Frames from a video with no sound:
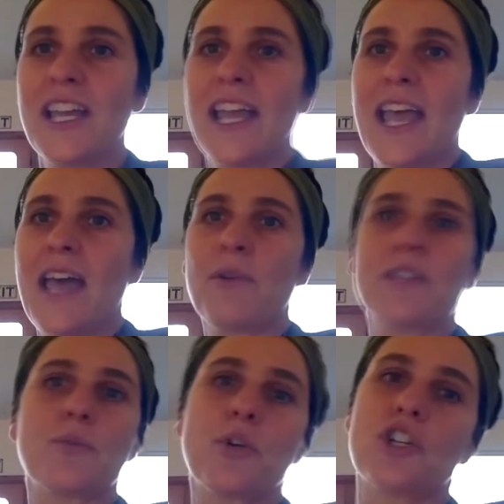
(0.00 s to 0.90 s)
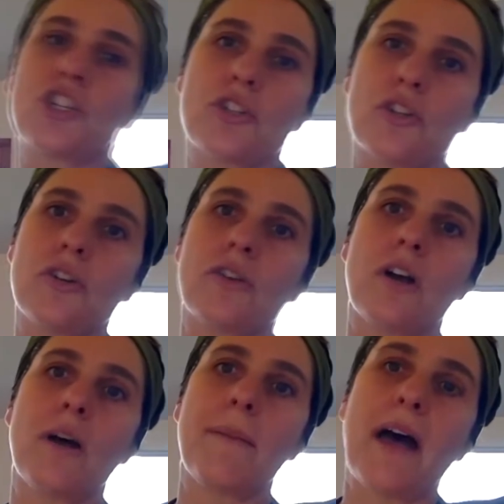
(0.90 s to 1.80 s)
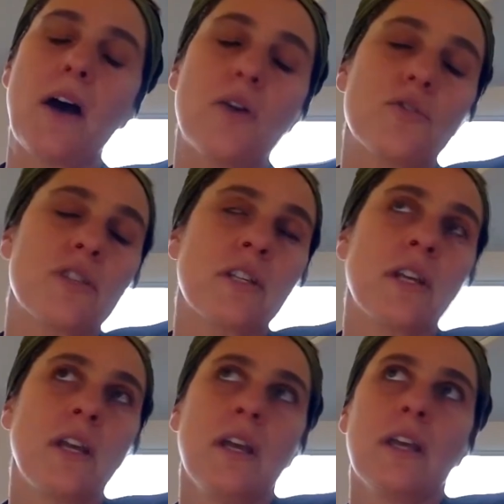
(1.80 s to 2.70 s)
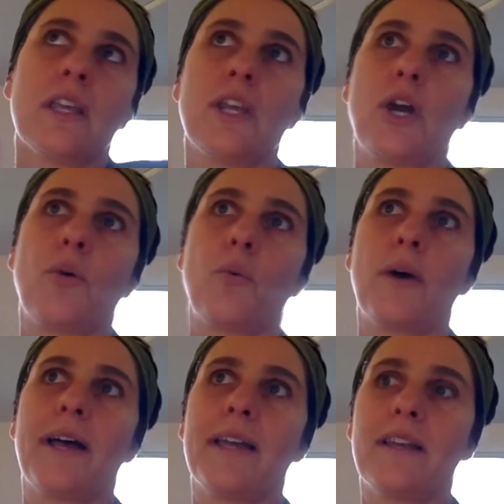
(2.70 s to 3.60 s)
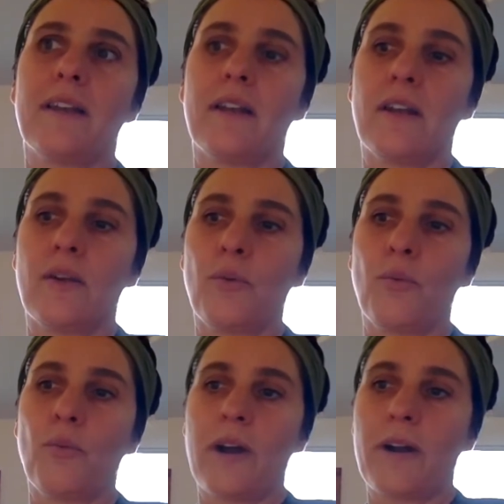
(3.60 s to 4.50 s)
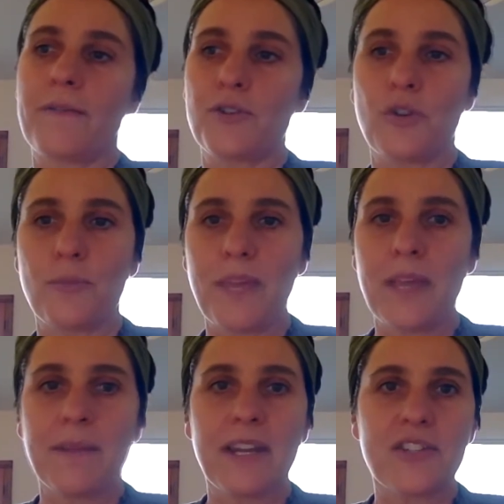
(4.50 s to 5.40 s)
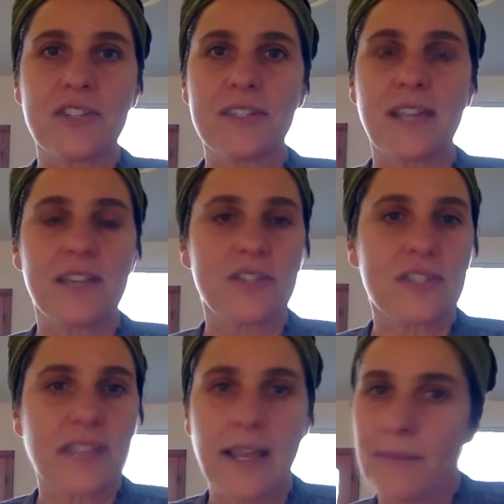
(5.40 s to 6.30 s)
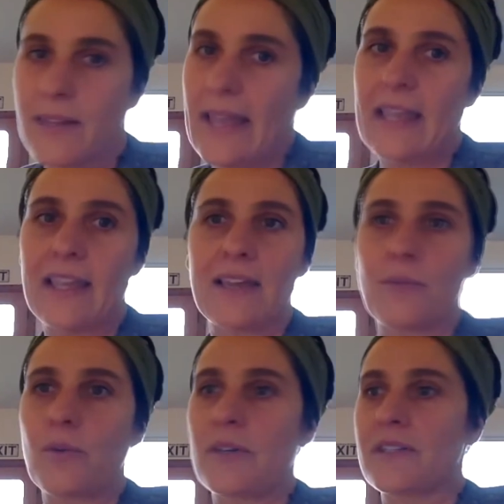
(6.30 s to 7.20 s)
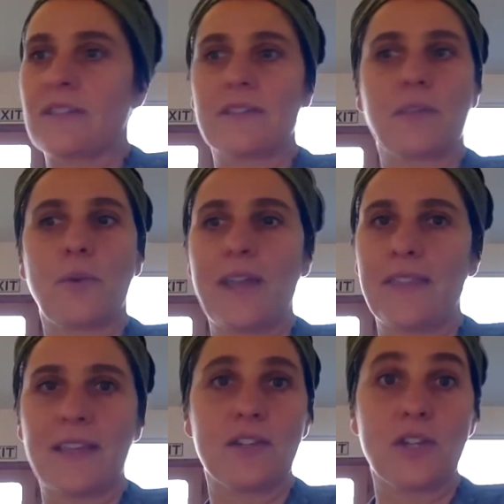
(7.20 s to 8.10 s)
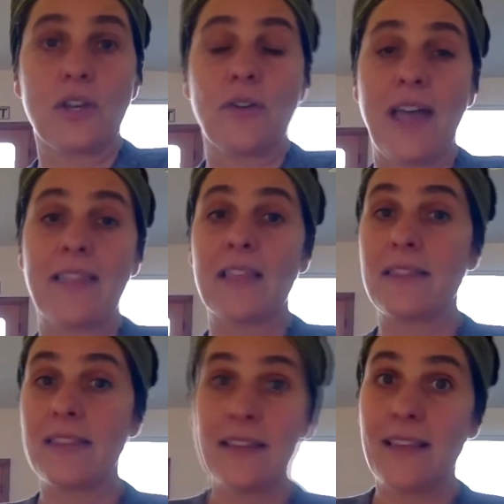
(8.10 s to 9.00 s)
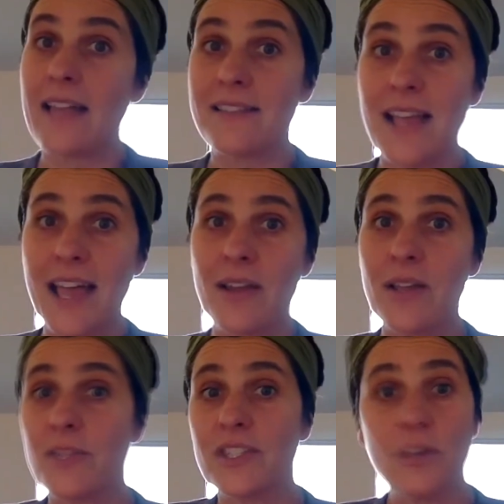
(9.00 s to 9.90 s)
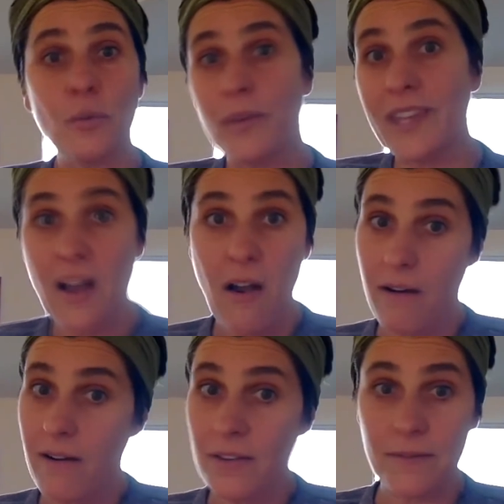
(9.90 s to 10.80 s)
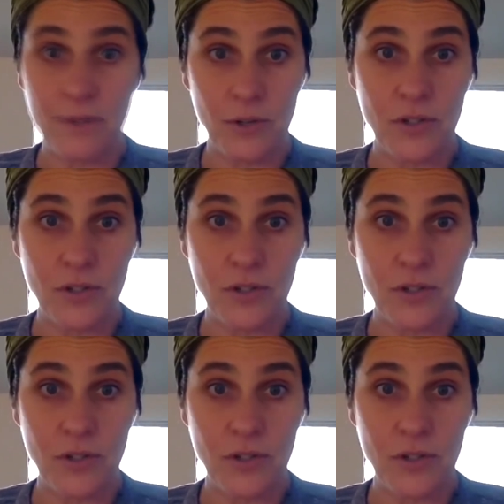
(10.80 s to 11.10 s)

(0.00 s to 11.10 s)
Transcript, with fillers: Uh-huh. And we just weren't sure about, you know, what what our future would be, but it just it just seemed like it was the right thing to do. And then, then, that said, it was still really hard the